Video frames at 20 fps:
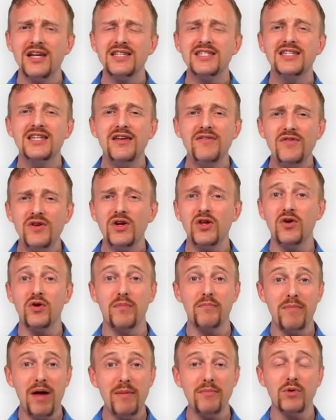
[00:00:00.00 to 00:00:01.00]
see if you can
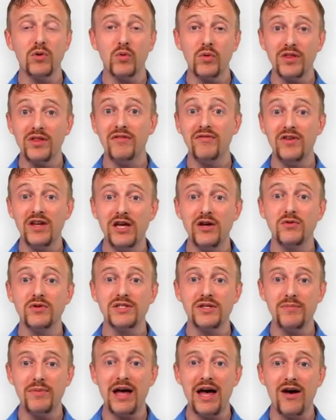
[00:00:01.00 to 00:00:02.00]
remember what the video
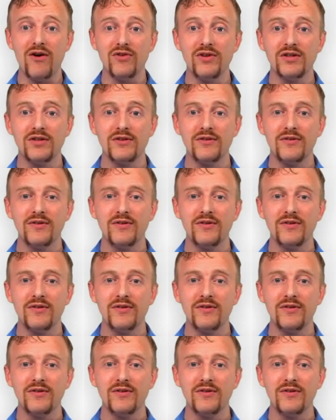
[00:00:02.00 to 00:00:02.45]
was about.